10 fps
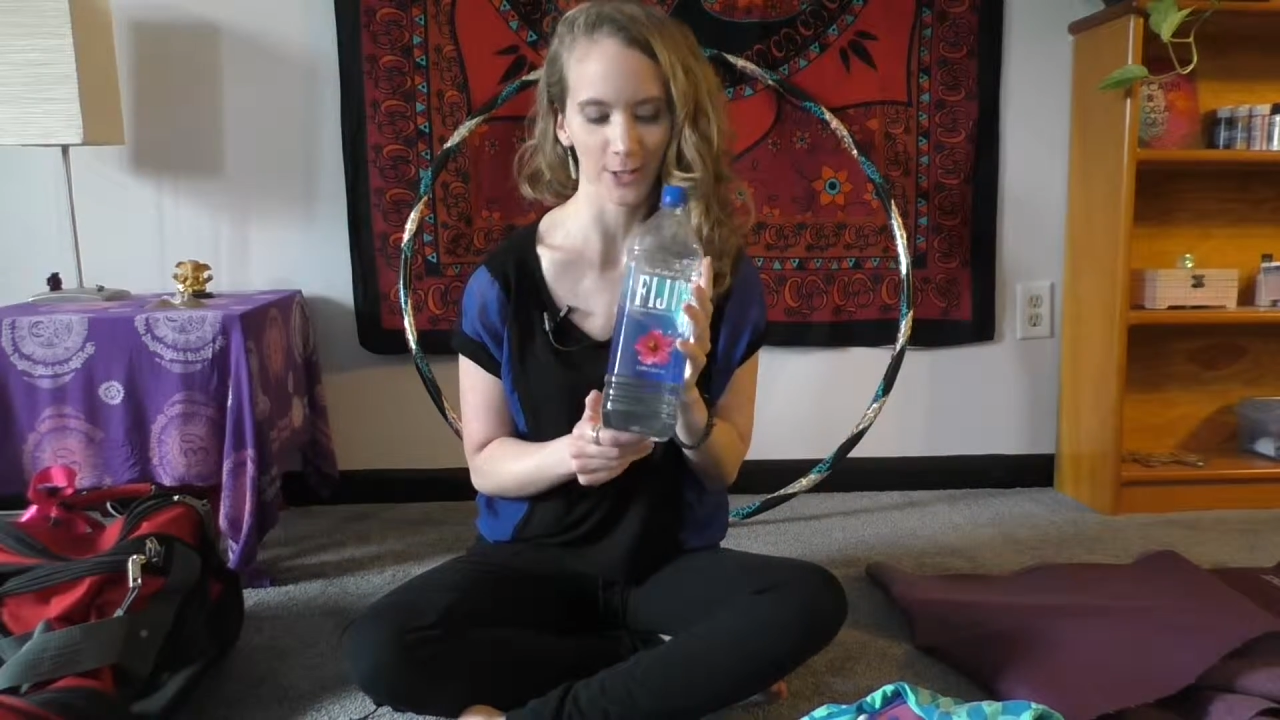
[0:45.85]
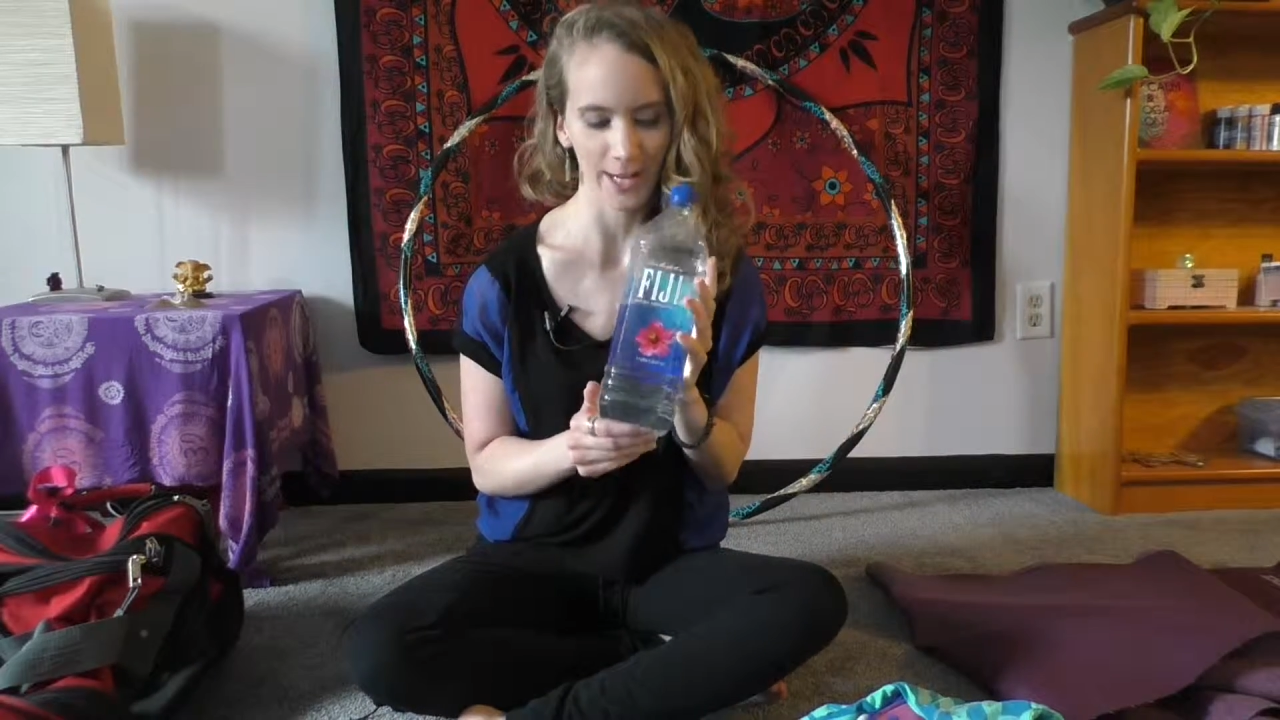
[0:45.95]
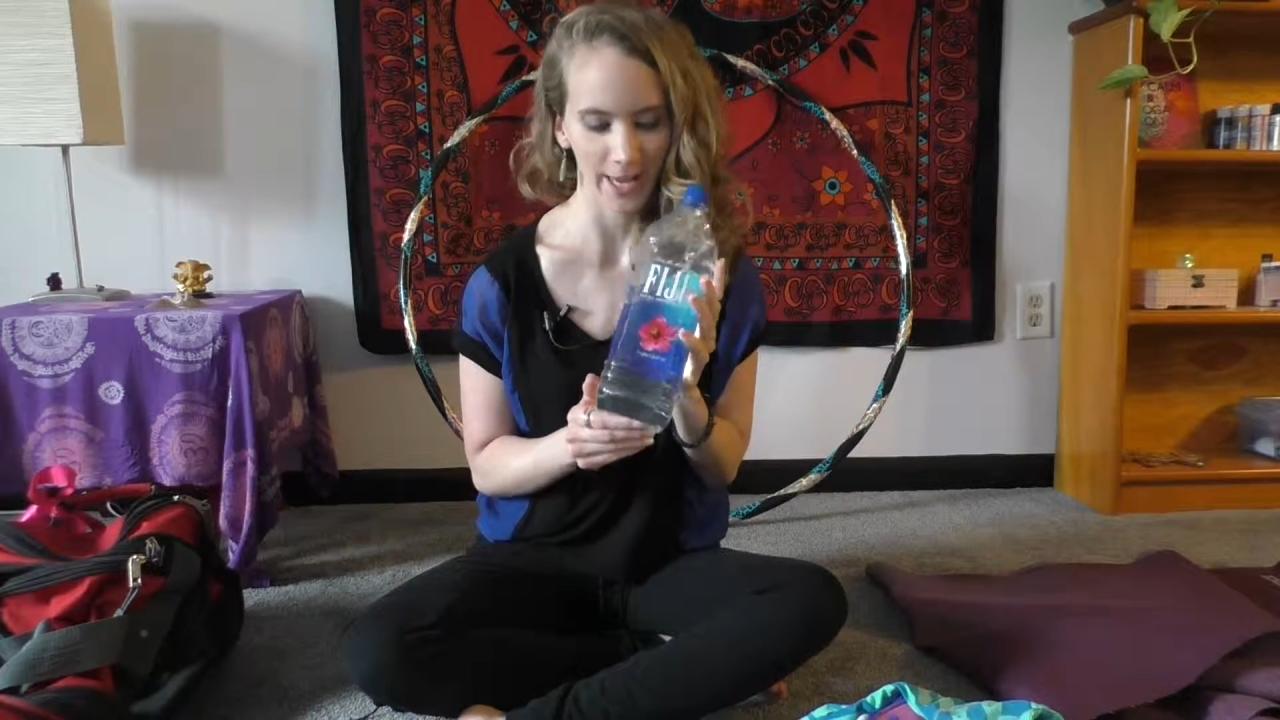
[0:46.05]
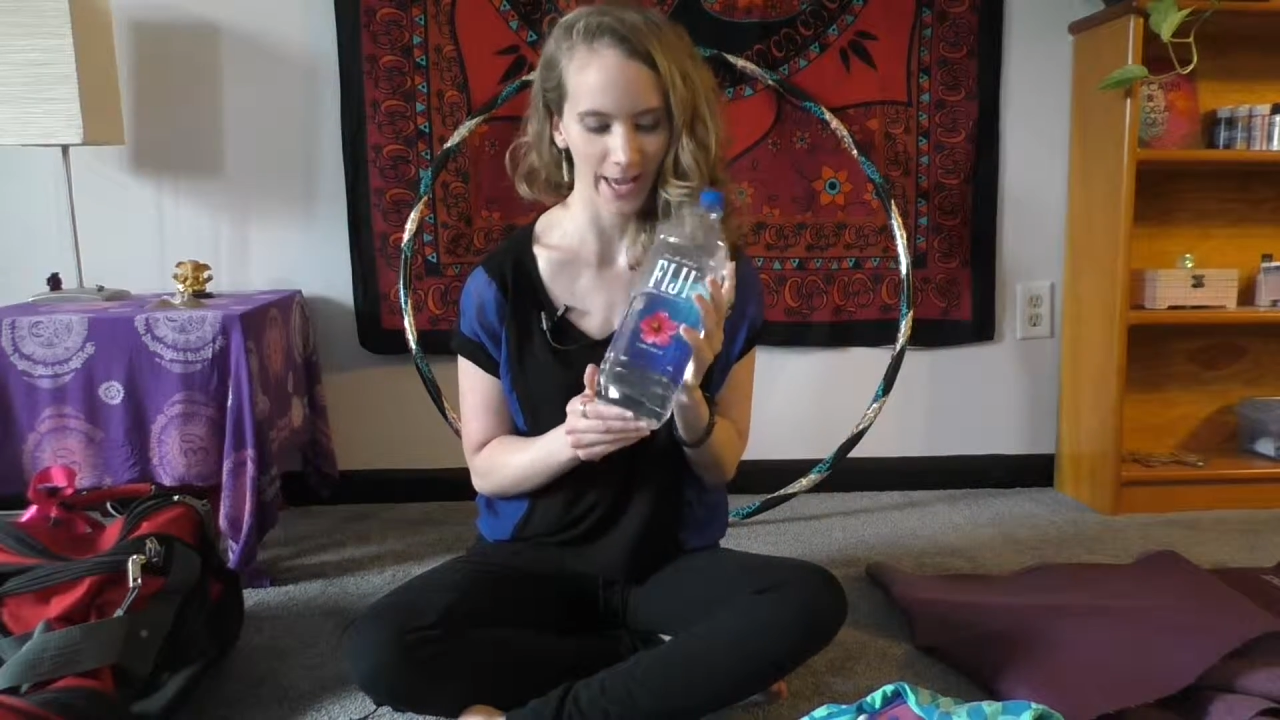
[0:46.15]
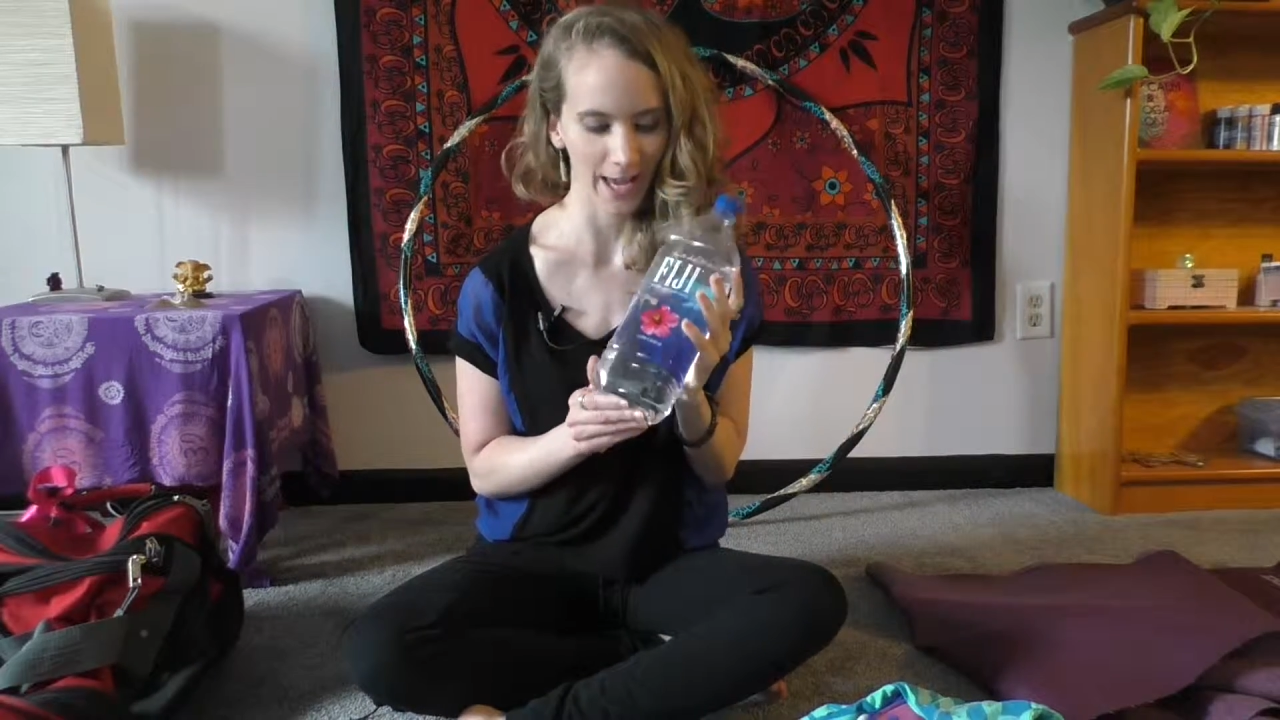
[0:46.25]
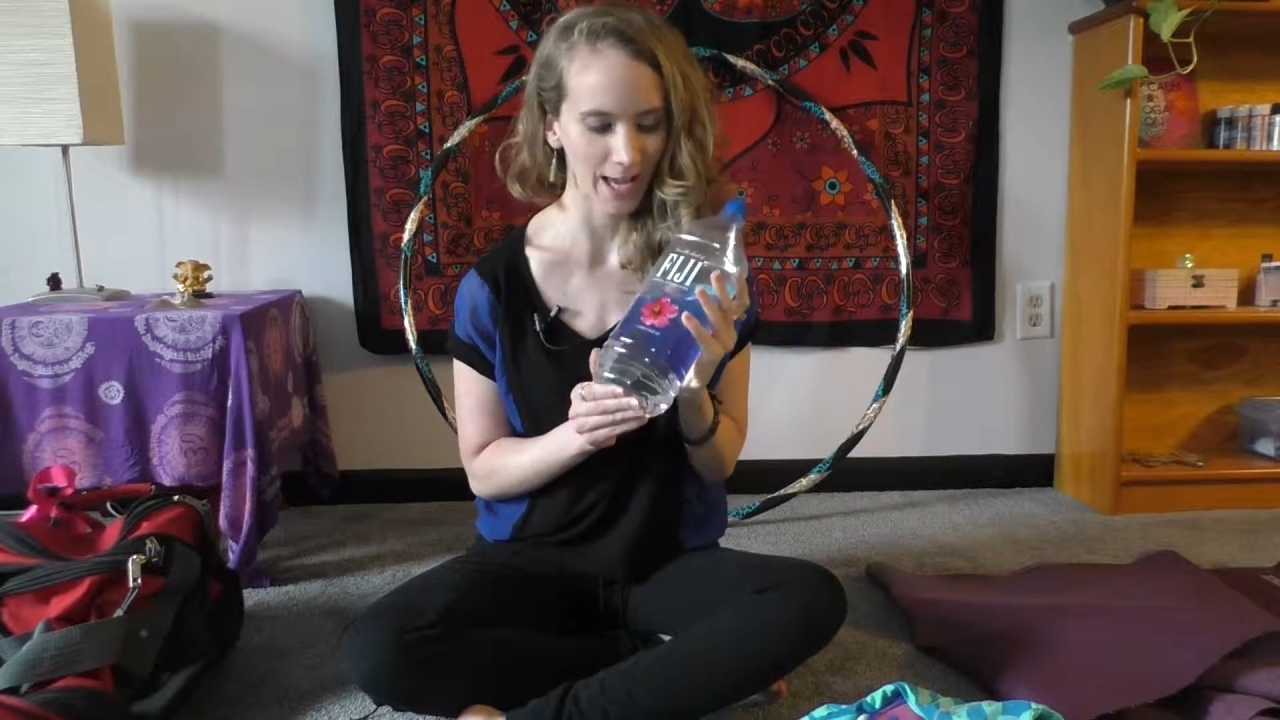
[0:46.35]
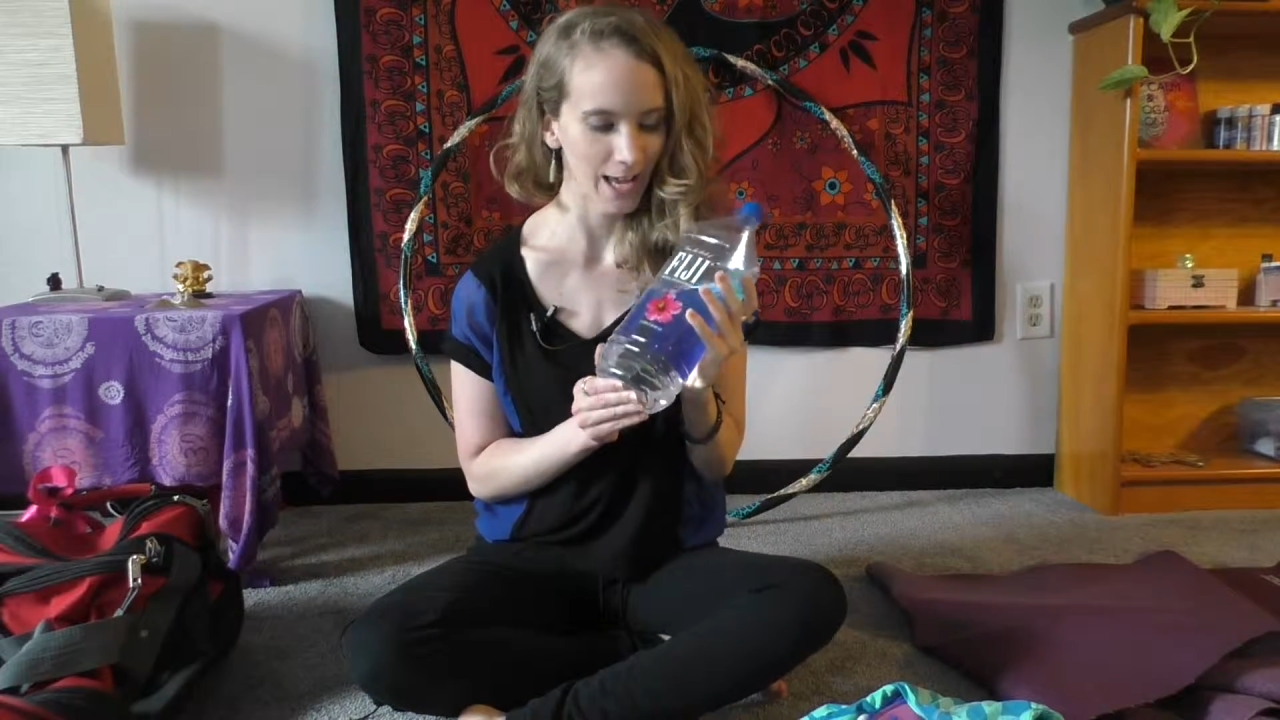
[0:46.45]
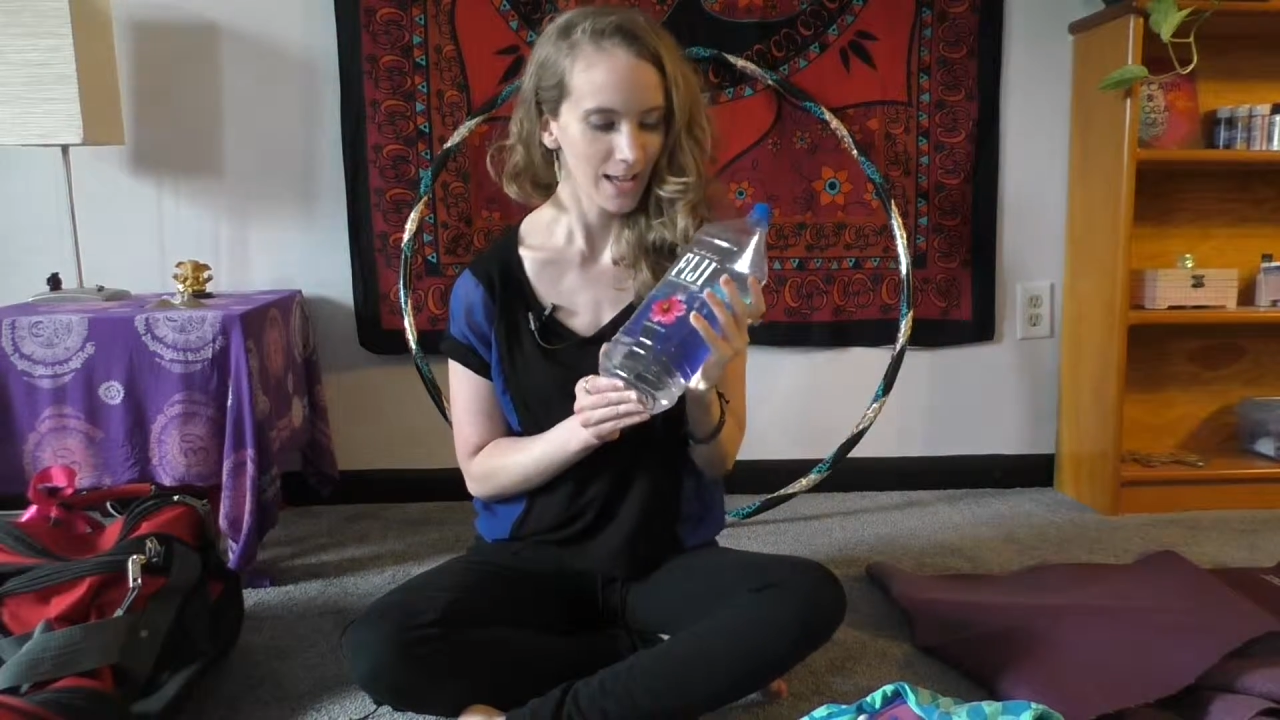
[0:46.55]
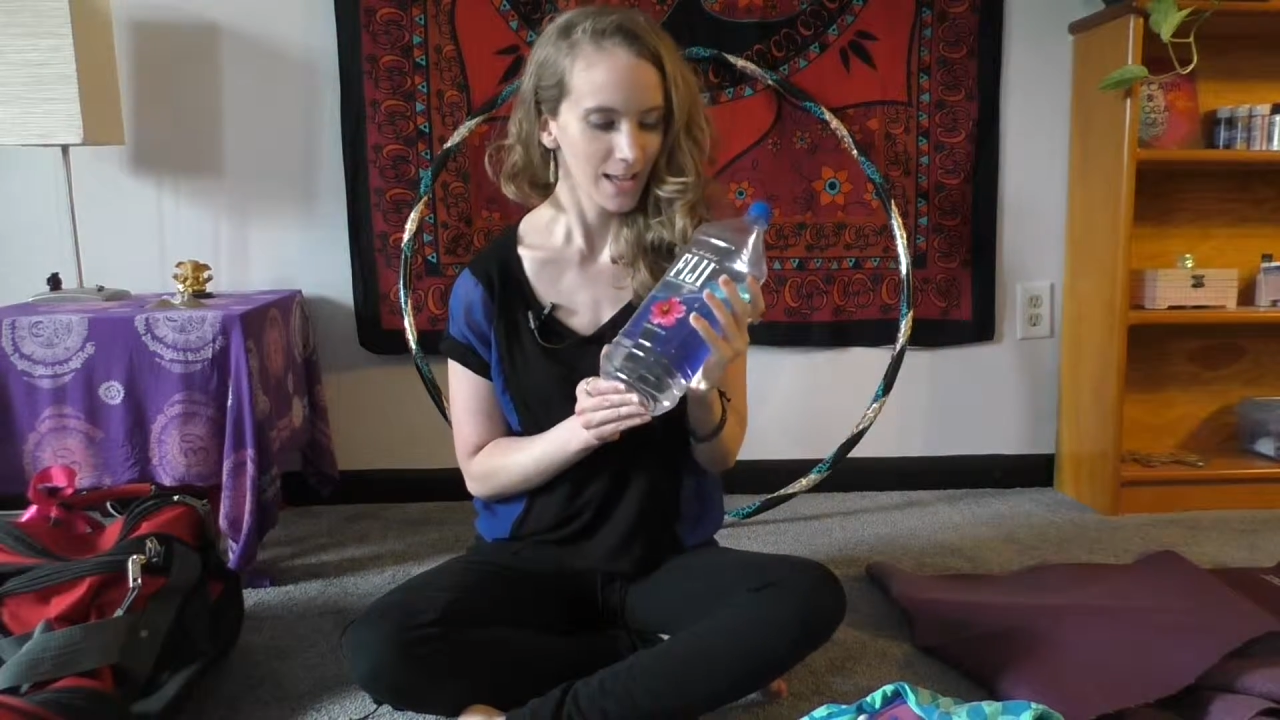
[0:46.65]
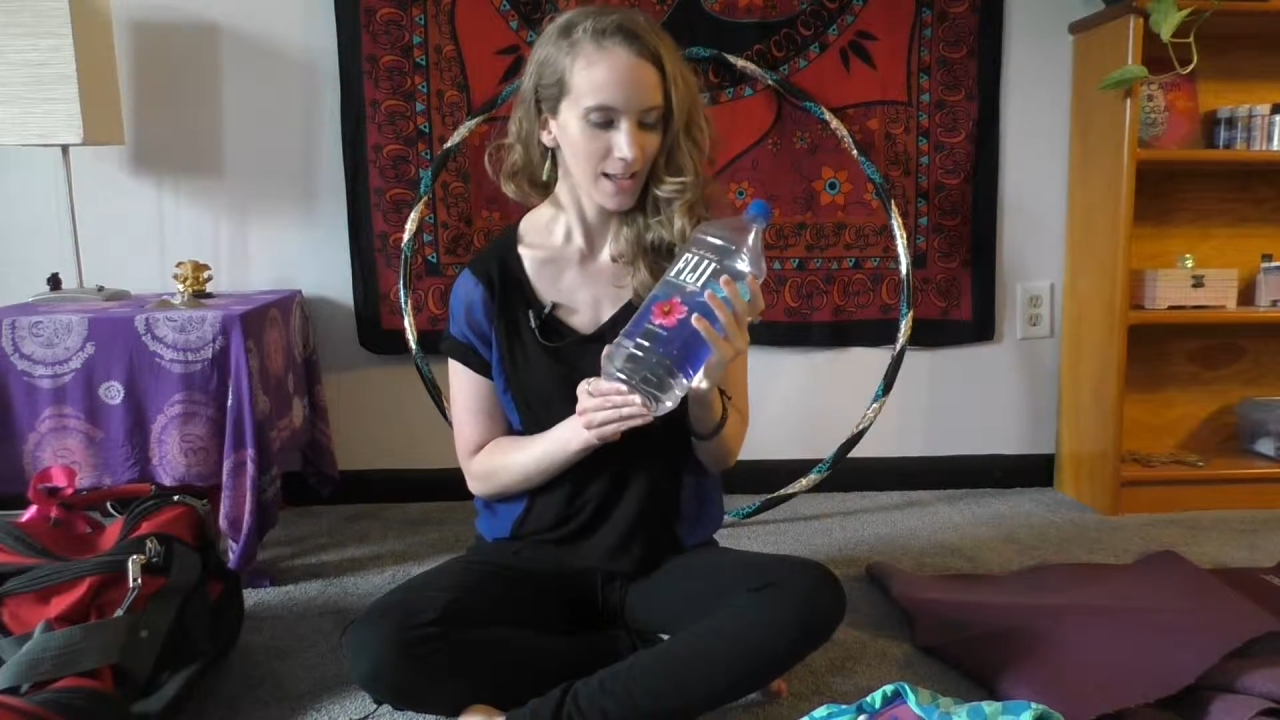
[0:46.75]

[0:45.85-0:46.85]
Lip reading: drinking